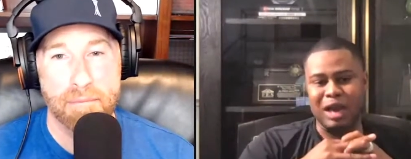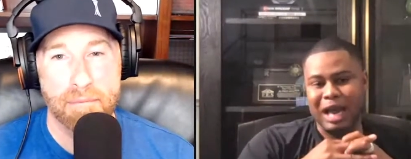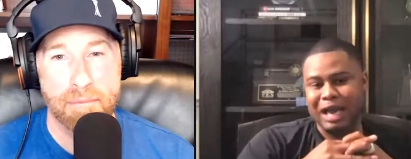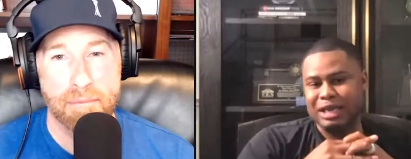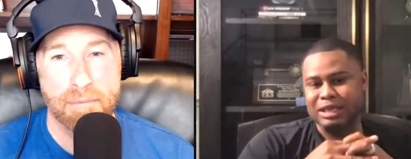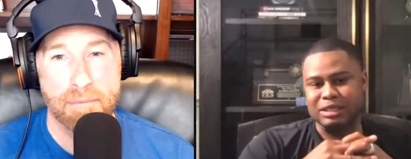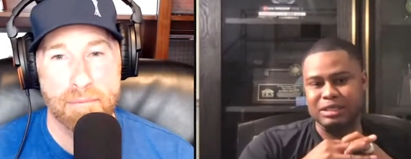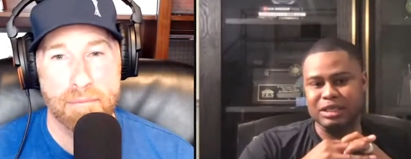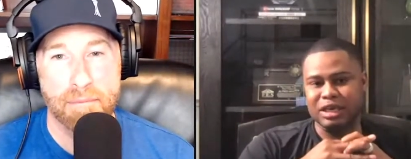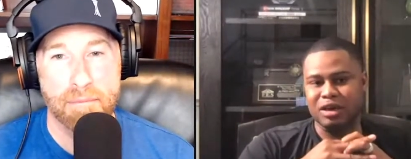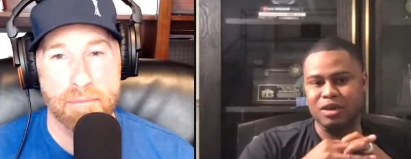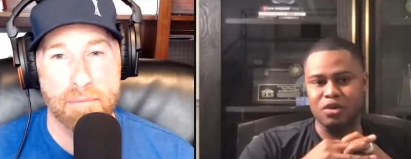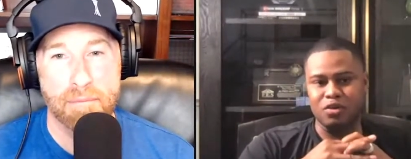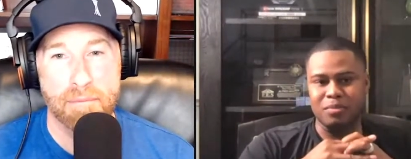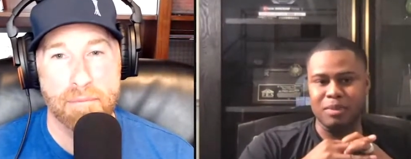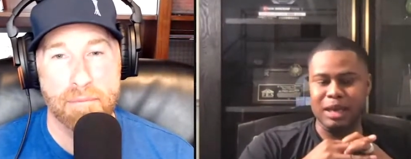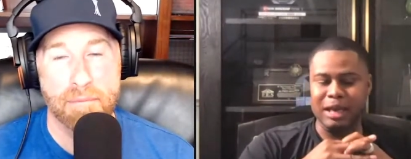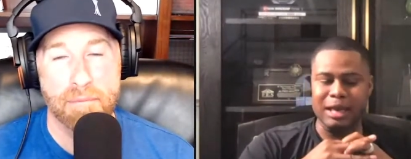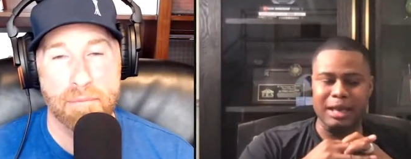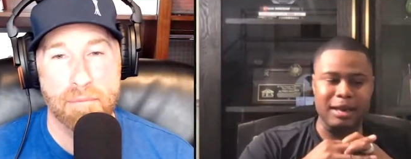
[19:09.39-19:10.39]
Speaker 1: And I can tell
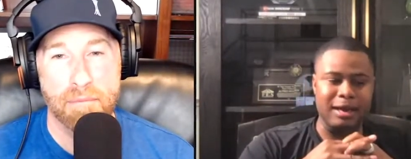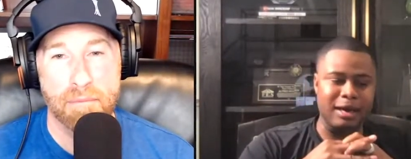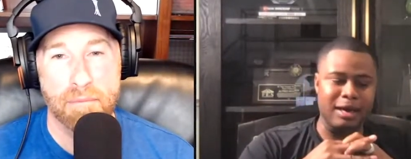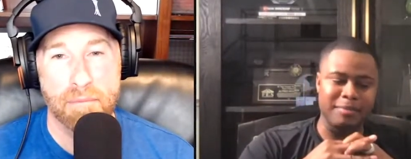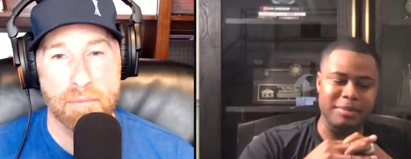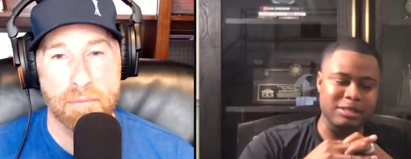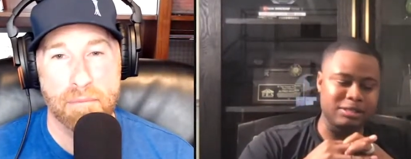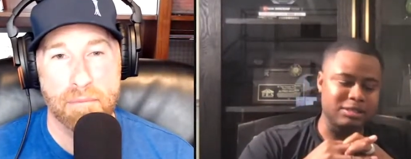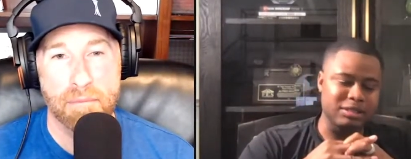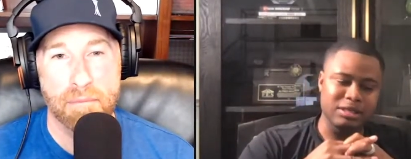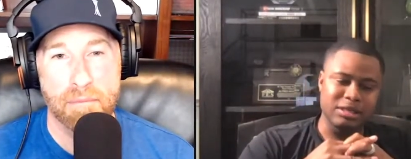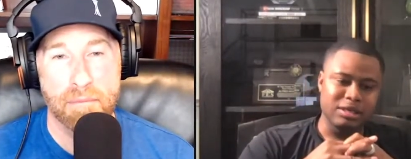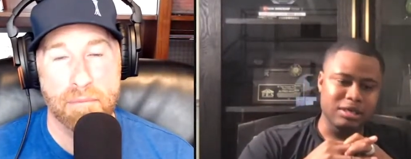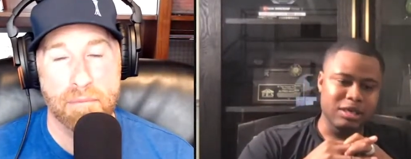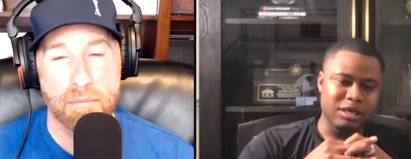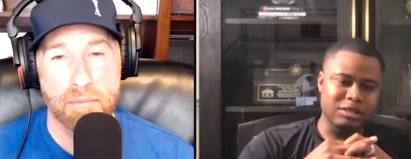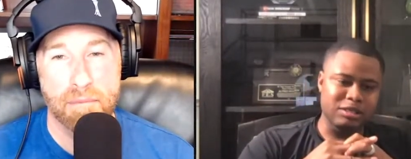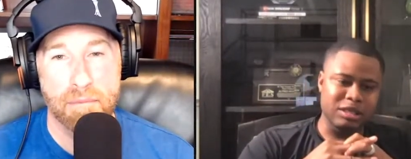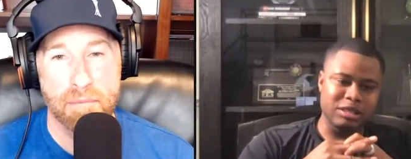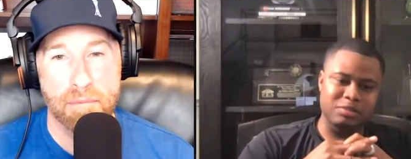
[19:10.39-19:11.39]
you, man, um, it's,
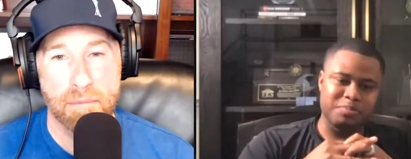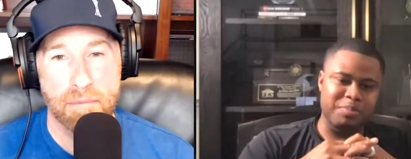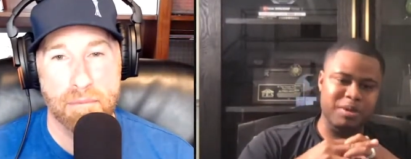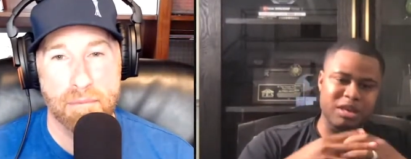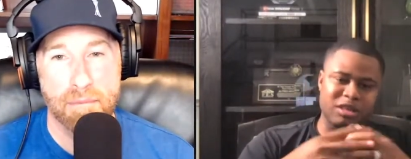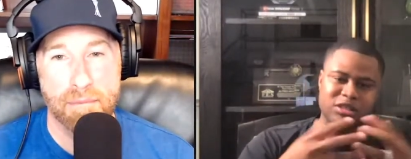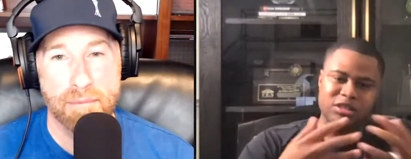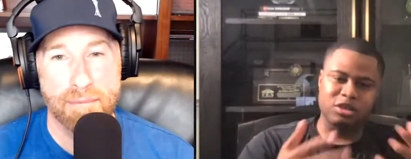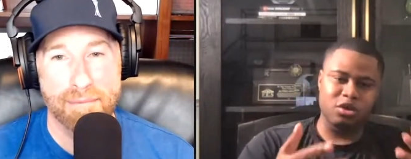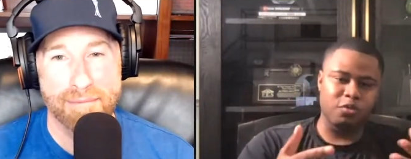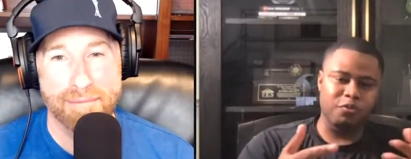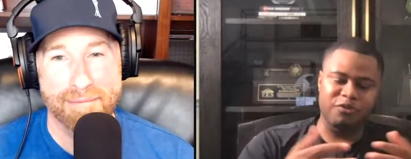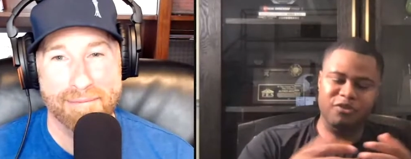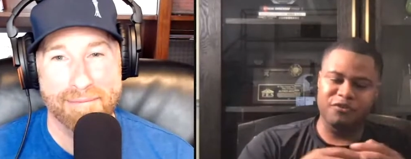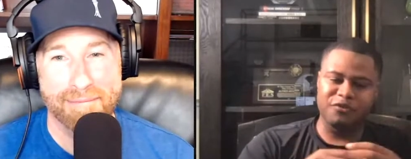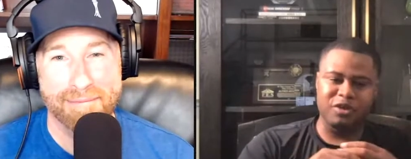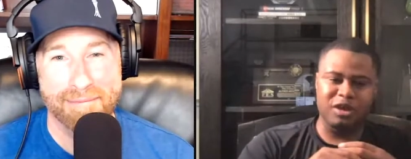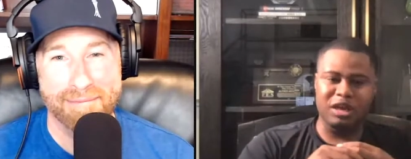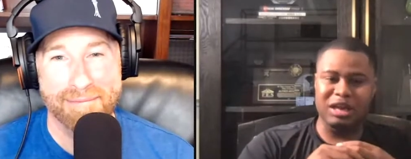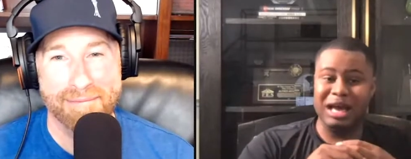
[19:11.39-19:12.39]
it's, it's been so
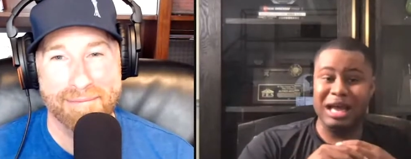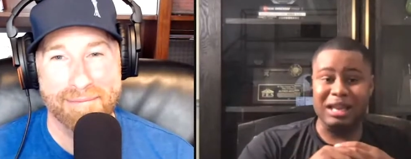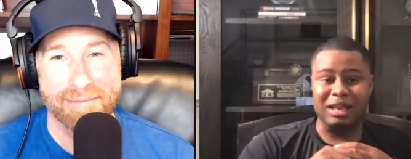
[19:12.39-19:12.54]
fulfilling.